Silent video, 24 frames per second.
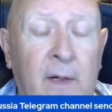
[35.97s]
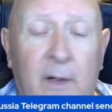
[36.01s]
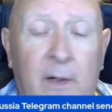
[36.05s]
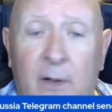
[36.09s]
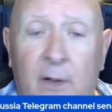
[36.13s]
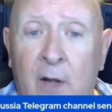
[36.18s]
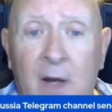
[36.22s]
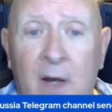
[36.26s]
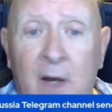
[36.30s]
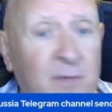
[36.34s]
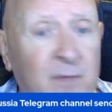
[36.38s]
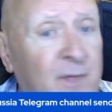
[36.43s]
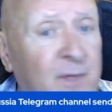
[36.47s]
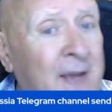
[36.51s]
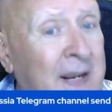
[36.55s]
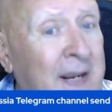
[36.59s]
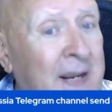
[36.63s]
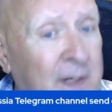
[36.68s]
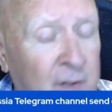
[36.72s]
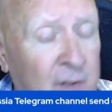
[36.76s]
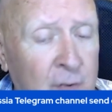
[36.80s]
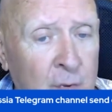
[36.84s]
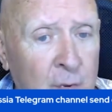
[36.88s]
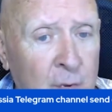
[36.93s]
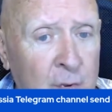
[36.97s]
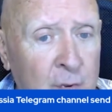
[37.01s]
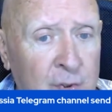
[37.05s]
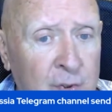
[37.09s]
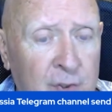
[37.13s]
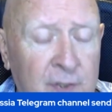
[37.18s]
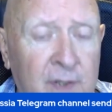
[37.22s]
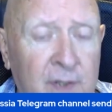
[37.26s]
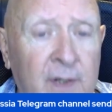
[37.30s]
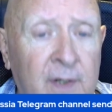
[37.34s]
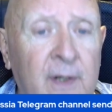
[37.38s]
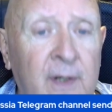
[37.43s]
not fake
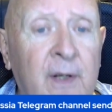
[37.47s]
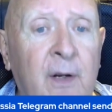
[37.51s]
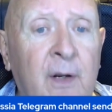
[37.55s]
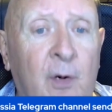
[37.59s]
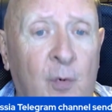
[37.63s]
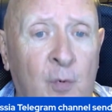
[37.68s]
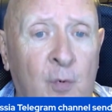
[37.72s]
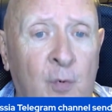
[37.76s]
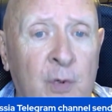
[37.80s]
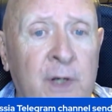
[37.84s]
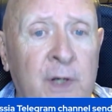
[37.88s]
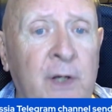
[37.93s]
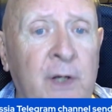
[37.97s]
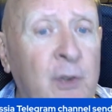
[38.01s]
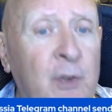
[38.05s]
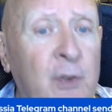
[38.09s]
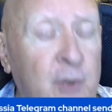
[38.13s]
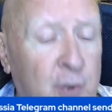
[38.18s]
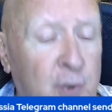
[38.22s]
news, real,